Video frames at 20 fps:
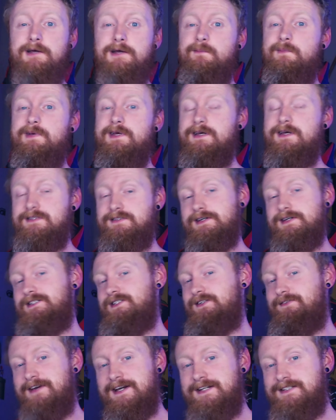because,
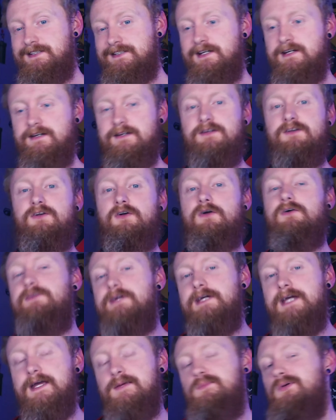let's face it, you're
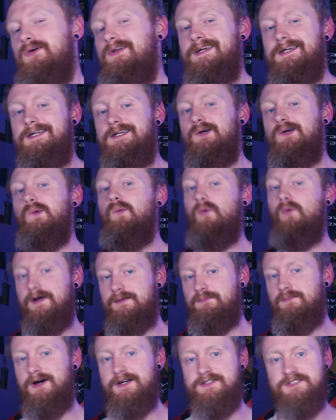only able to heal one
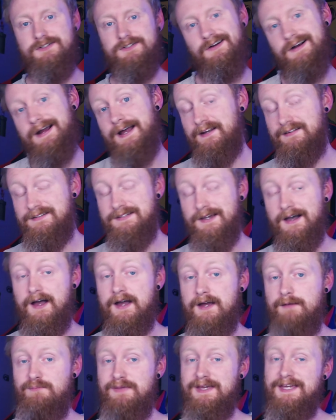monster at a time,